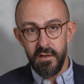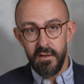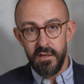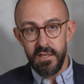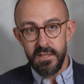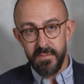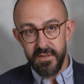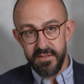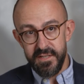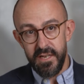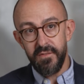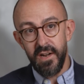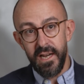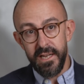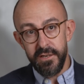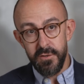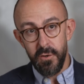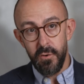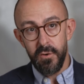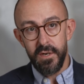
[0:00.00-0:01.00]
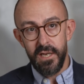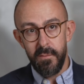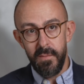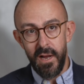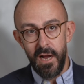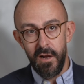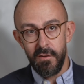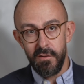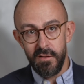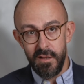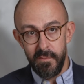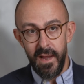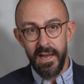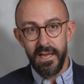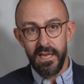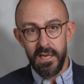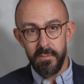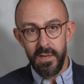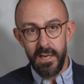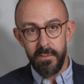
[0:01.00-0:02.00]
Specifically talking about the
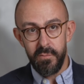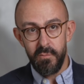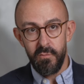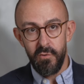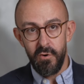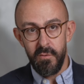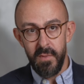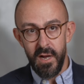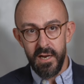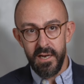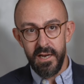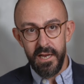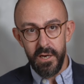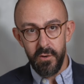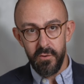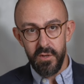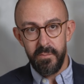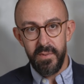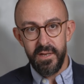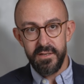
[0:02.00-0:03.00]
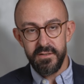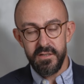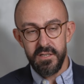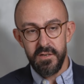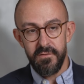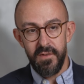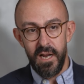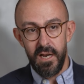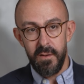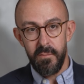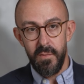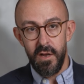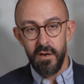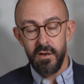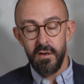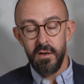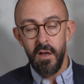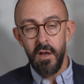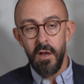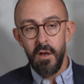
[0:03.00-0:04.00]
making people more money or the business development,